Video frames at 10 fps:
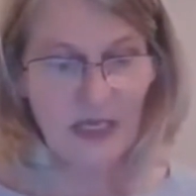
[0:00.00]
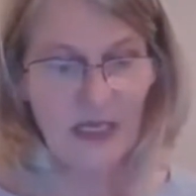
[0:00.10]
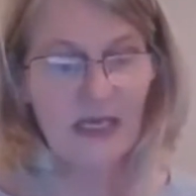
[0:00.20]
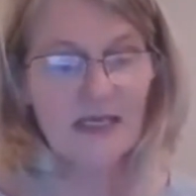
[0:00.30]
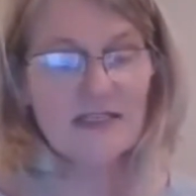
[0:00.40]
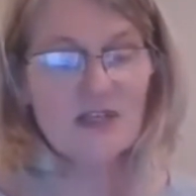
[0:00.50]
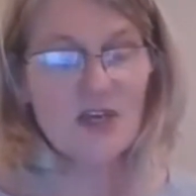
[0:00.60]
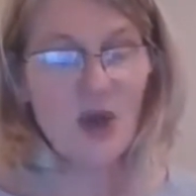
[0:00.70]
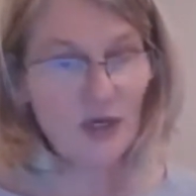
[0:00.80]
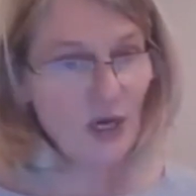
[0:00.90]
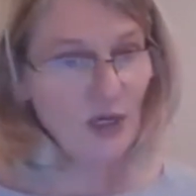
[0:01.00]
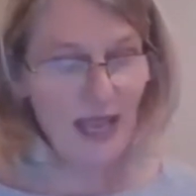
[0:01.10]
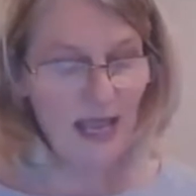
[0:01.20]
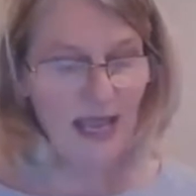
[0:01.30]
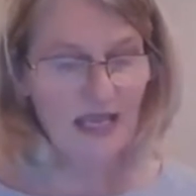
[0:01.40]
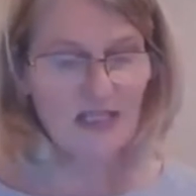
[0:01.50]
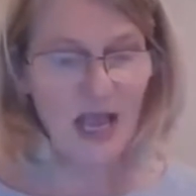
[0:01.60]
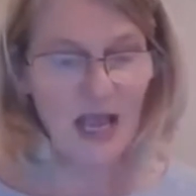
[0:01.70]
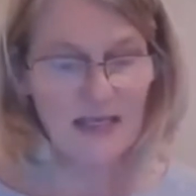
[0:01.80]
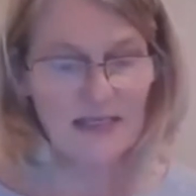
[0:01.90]
It is not okay
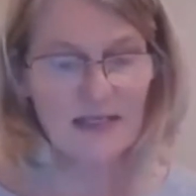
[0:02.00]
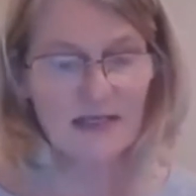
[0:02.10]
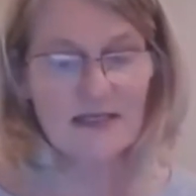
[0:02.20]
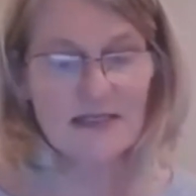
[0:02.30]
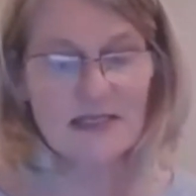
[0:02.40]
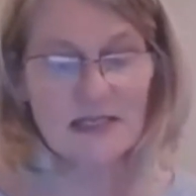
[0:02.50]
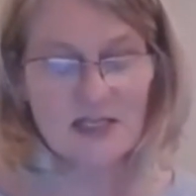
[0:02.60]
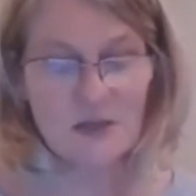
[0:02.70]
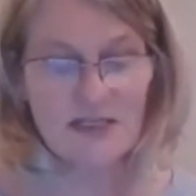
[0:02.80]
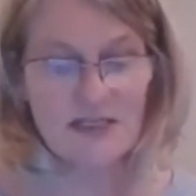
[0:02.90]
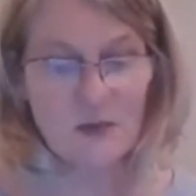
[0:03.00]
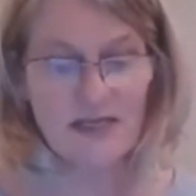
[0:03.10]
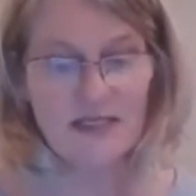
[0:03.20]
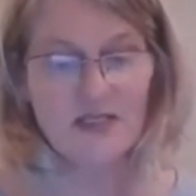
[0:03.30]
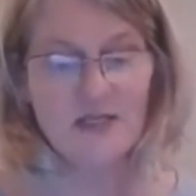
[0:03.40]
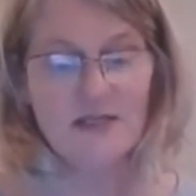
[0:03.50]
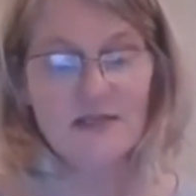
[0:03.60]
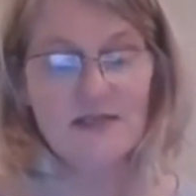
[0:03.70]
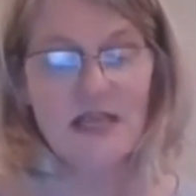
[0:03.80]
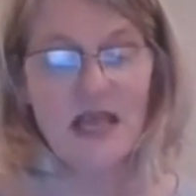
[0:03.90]
to answer constituents'
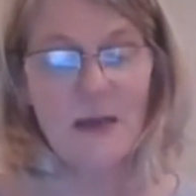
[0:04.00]
questions